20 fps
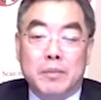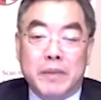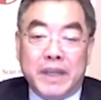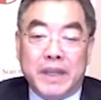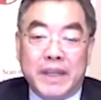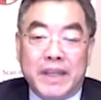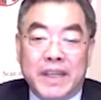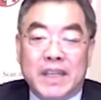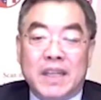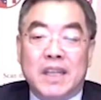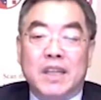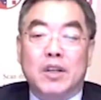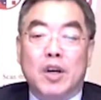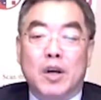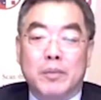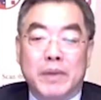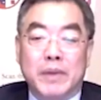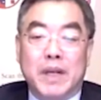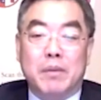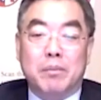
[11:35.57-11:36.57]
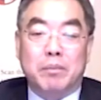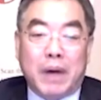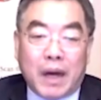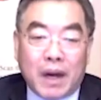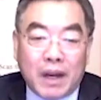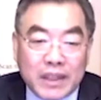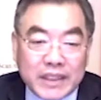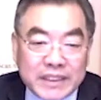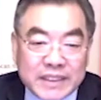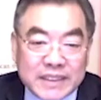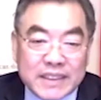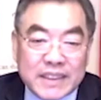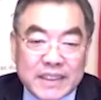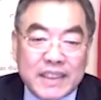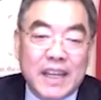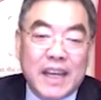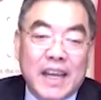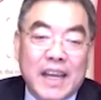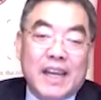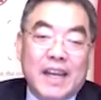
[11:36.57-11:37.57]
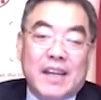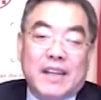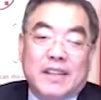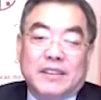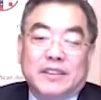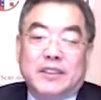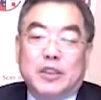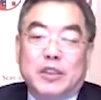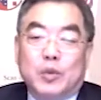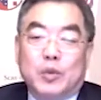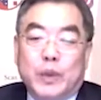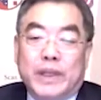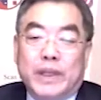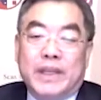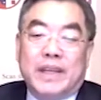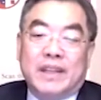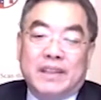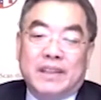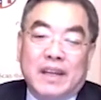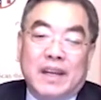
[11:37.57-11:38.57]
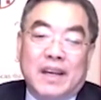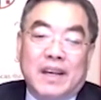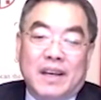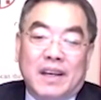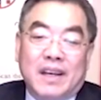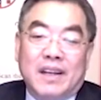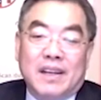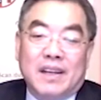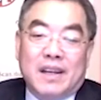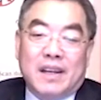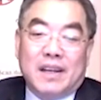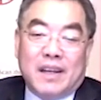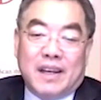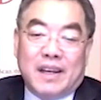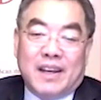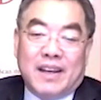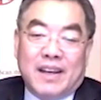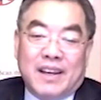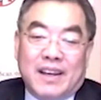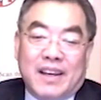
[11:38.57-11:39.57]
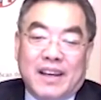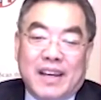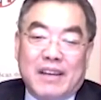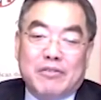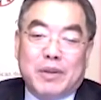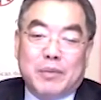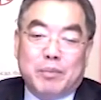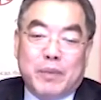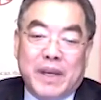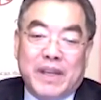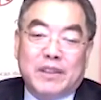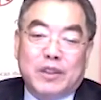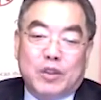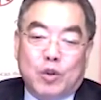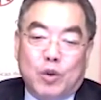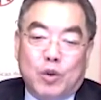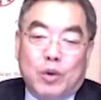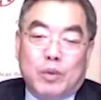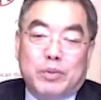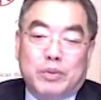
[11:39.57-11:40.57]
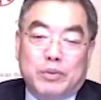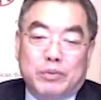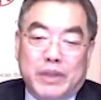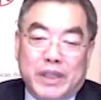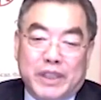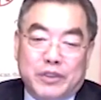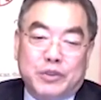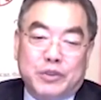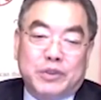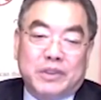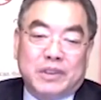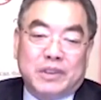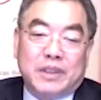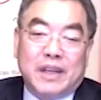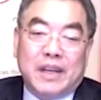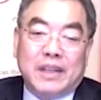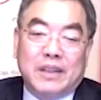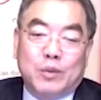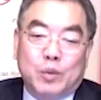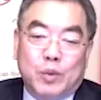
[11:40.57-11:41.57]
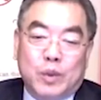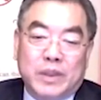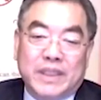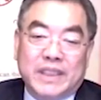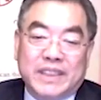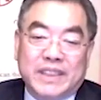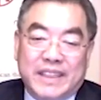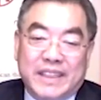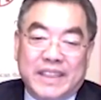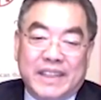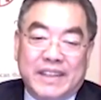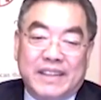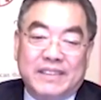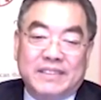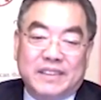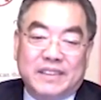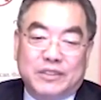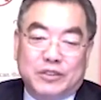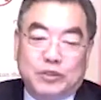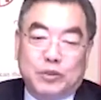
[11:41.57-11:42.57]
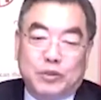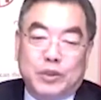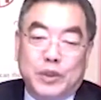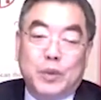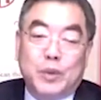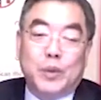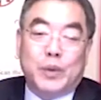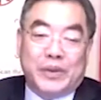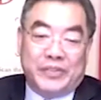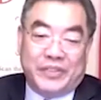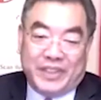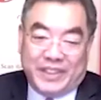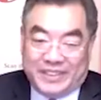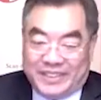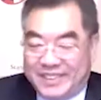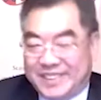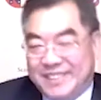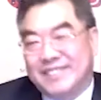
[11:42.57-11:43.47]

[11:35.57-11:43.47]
economic policy, so we can have a better cooperation and working together to deal with this.